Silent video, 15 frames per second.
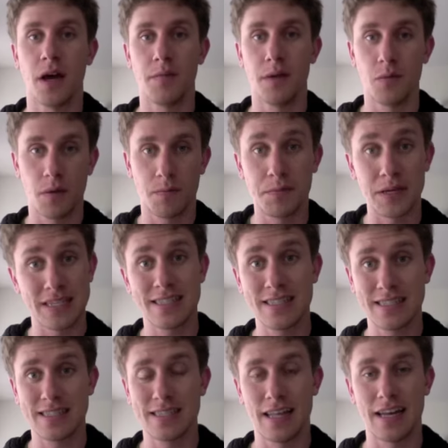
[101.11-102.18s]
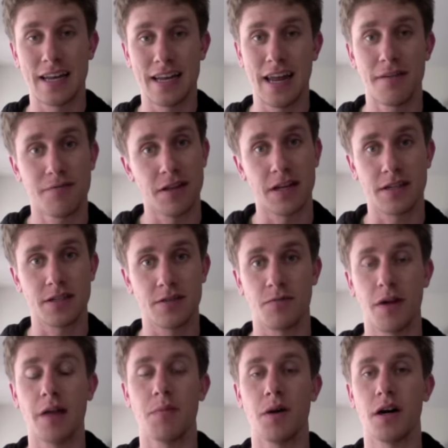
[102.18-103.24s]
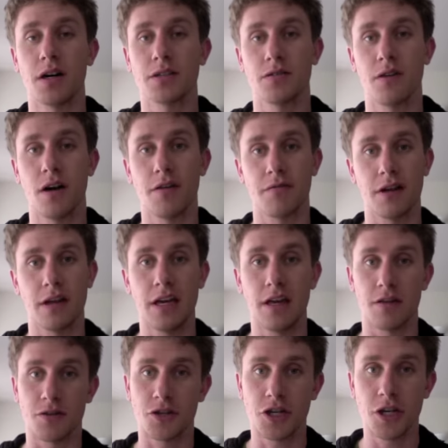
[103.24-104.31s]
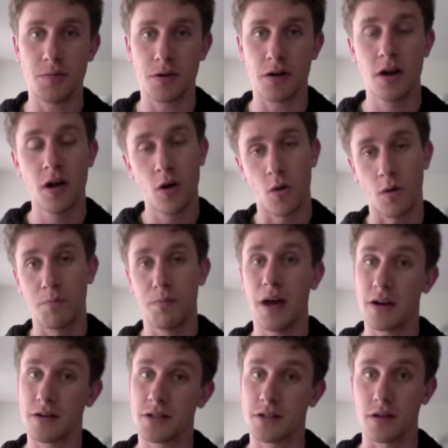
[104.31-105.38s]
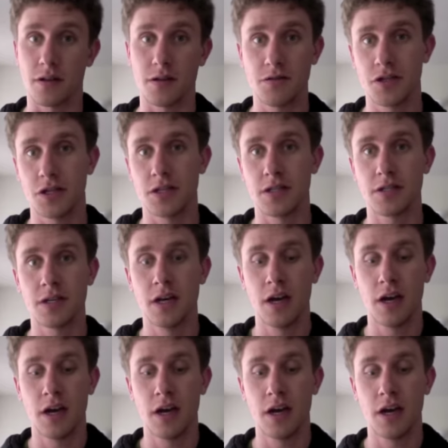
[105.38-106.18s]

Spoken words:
I mean, when businesses like Netflix and Redbox are offering either cheaper or better solutions,